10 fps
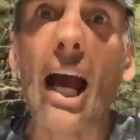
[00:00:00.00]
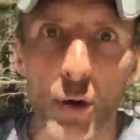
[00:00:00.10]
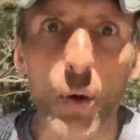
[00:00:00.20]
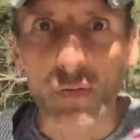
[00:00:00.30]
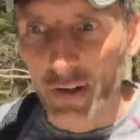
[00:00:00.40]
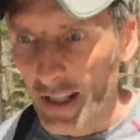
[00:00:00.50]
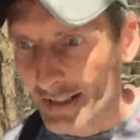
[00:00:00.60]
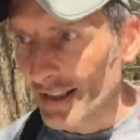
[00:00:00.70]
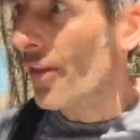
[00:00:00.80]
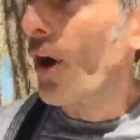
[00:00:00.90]
I got over
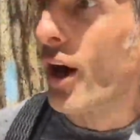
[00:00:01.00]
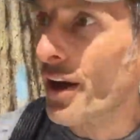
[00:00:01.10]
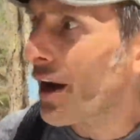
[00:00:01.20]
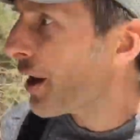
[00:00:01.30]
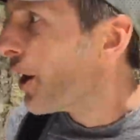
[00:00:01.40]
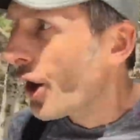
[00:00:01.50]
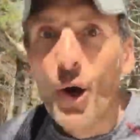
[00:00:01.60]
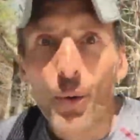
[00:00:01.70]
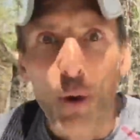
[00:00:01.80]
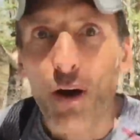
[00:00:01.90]
this. I thought
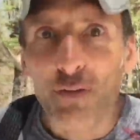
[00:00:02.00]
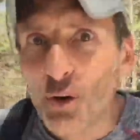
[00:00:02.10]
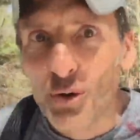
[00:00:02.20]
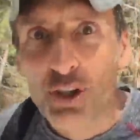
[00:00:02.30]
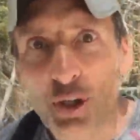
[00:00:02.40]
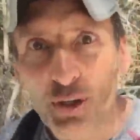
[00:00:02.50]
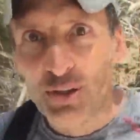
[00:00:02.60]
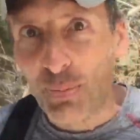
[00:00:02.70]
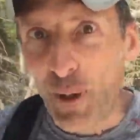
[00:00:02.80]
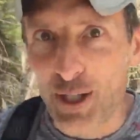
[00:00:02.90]
raw food cured
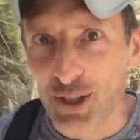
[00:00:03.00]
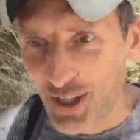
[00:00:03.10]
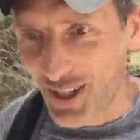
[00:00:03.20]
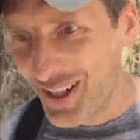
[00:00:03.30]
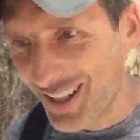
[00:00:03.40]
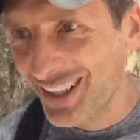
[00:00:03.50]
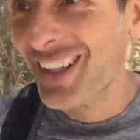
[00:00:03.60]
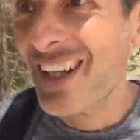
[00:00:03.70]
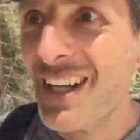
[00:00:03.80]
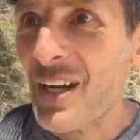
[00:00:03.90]
depression.
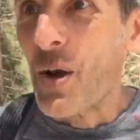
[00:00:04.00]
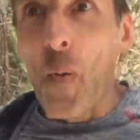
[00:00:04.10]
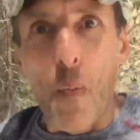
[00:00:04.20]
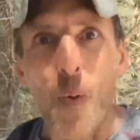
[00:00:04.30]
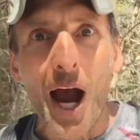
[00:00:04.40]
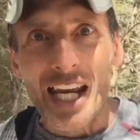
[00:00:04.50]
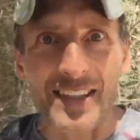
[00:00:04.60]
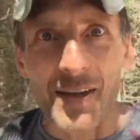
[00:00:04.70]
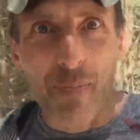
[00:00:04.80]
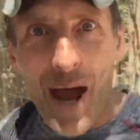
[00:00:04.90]
Why
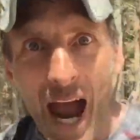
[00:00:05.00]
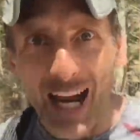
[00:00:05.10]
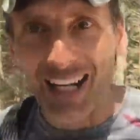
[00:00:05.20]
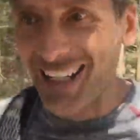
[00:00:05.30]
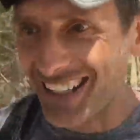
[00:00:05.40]
is it back?